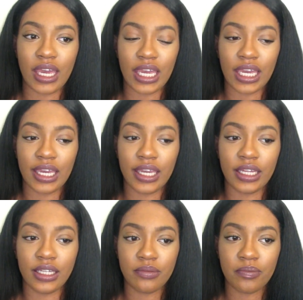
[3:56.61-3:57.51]

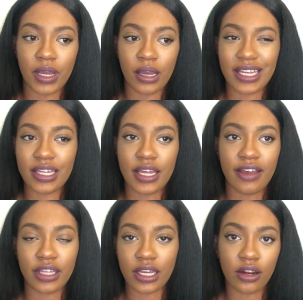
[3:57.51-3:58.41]
and I did
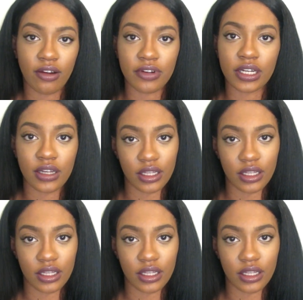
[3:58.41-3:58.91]
have to cut off a,